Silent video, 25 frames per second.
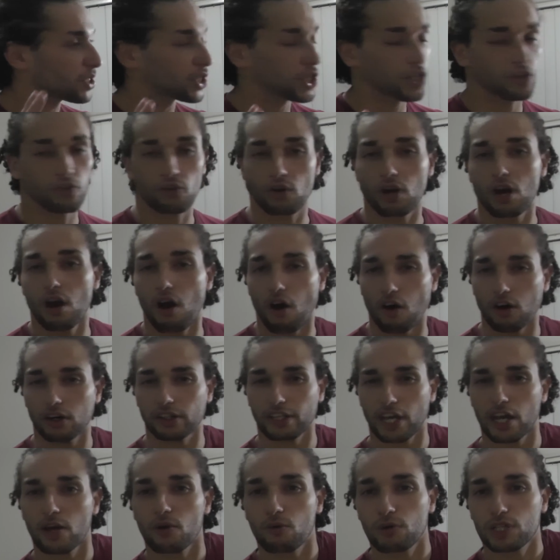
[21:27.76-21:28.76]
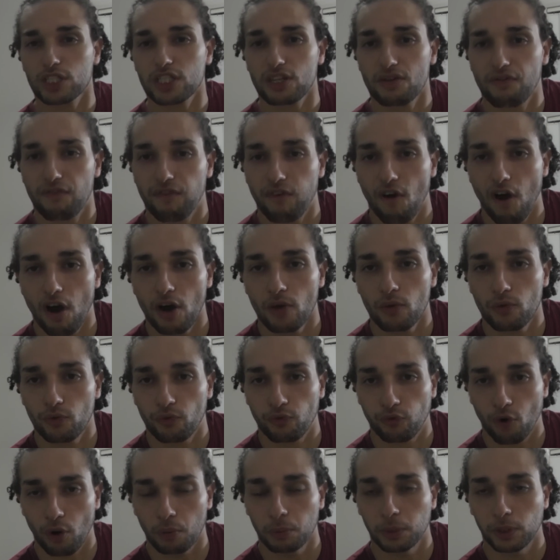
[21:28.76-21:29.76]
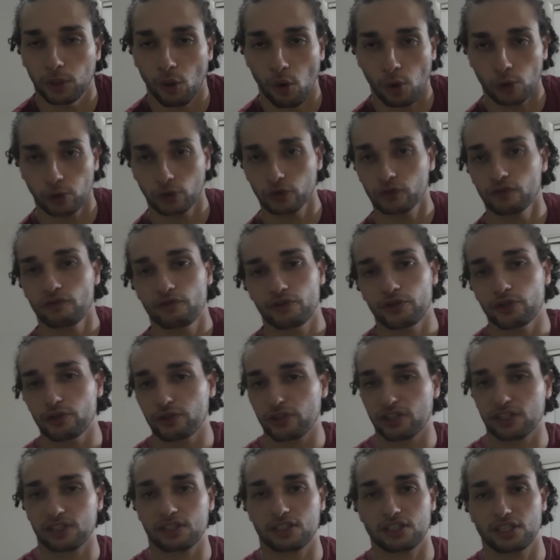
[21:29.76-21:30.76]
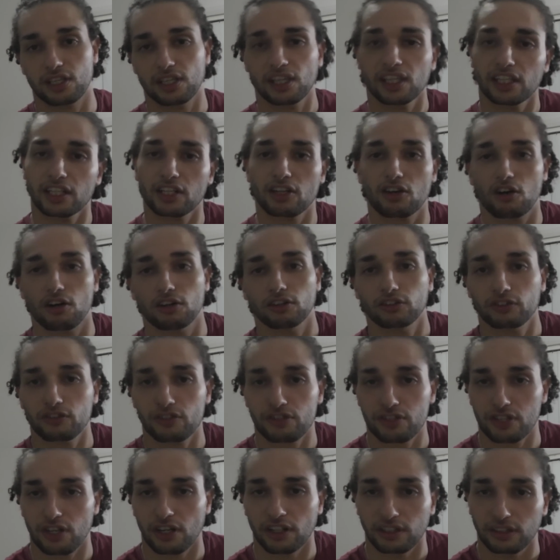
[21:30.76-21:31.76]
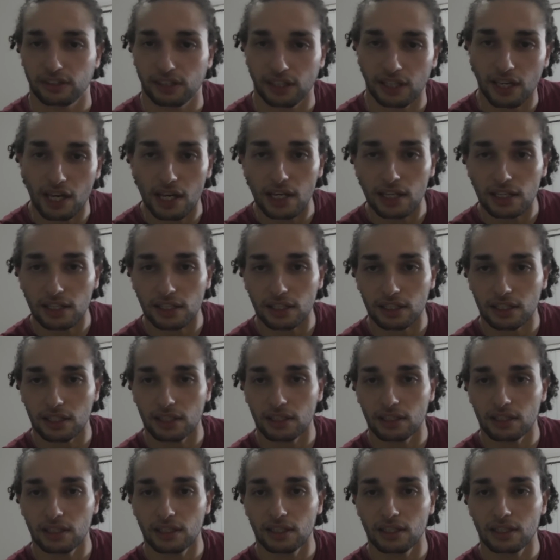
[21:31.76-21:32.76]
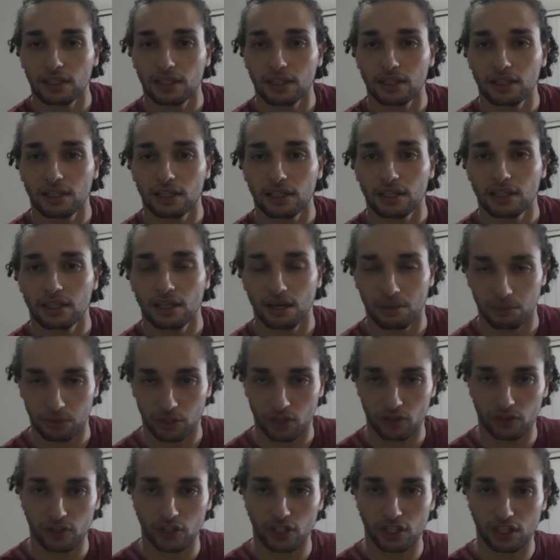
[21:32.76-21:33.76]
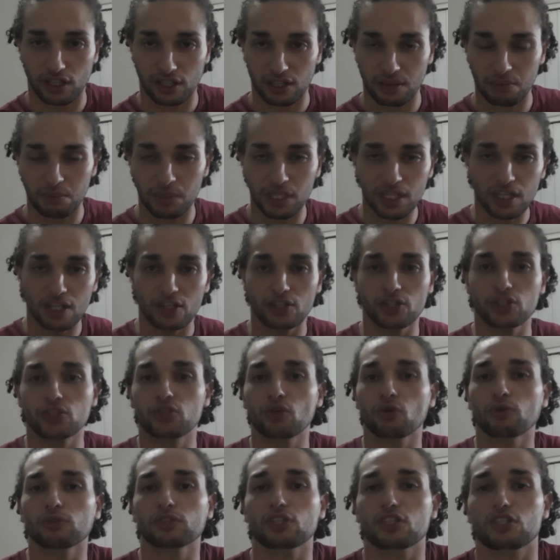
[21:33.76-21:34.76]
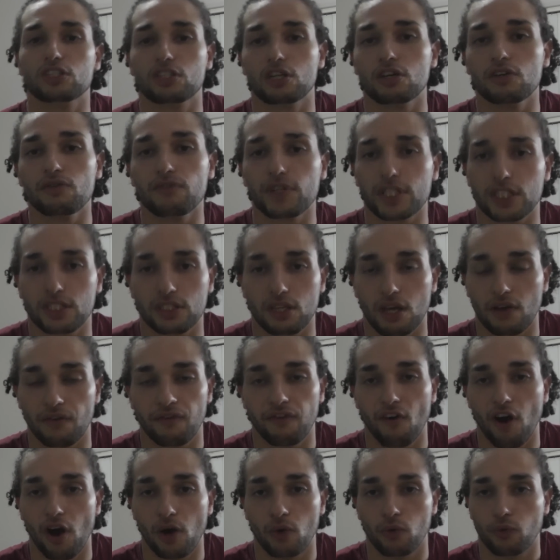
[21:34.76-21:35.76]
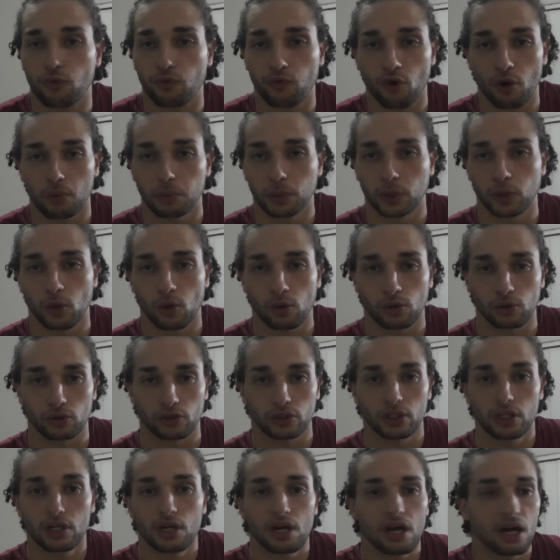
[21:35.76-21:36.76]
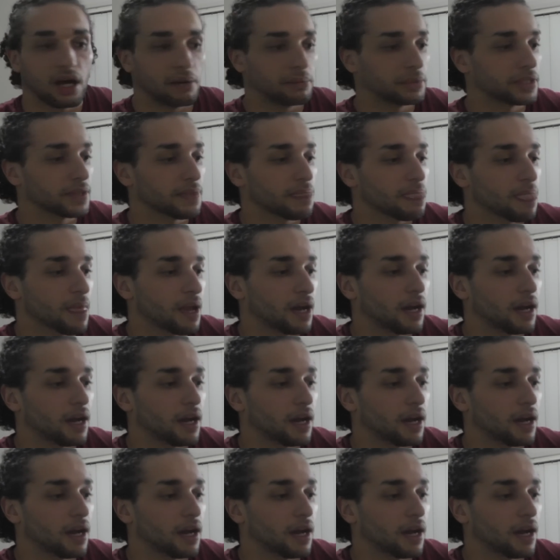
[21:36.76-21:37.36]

me here, RDA wants a fight with Robbie Lawler. You're stealing Conor's idea? I mean, are you kidding me? You don't deserve a fight with Robbie Lawler. I mean,